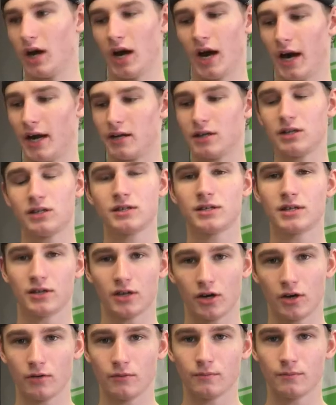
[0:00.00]
I need to
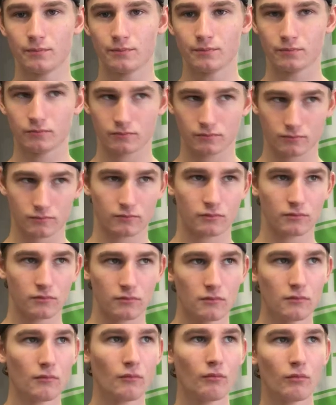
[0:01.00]
know
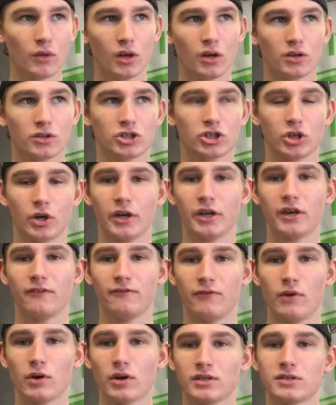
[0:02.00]
so I can
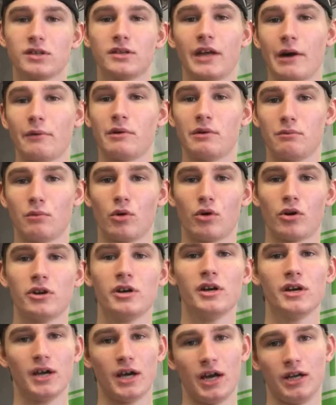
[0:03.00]
focus on that one more
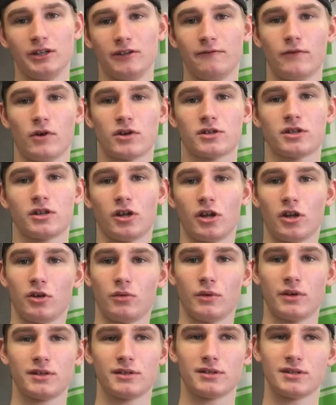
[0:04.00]
and then focus on the other
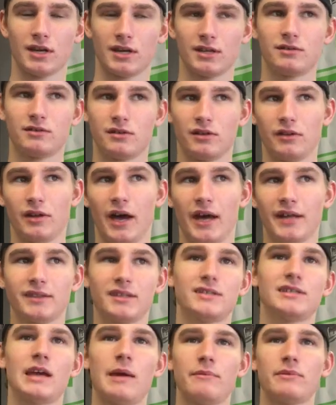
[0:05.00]
ones at, the
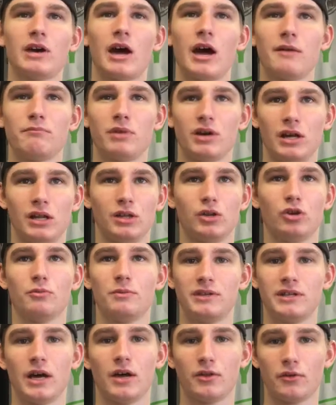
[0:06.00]
same time, but a little
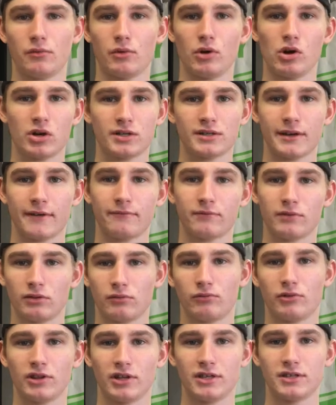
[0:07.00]
bit down the road because I have to
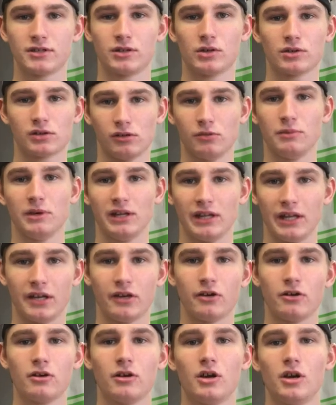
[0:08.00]
release those a little bit
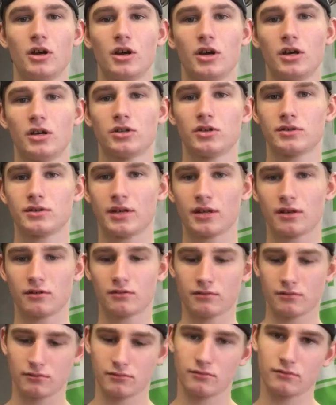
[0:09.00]
later. So it's like
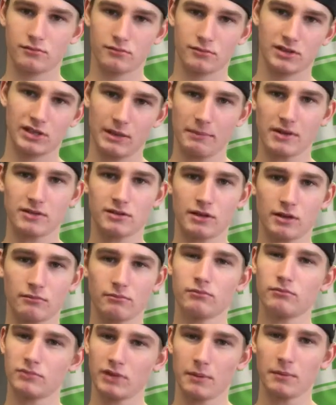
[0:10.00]
step by step
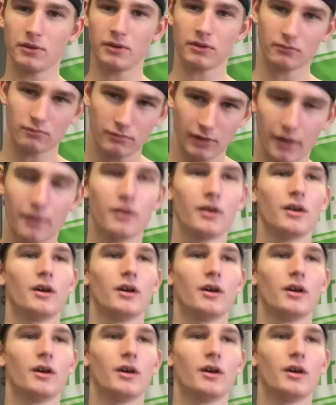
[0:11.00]
type of thing. Yeah.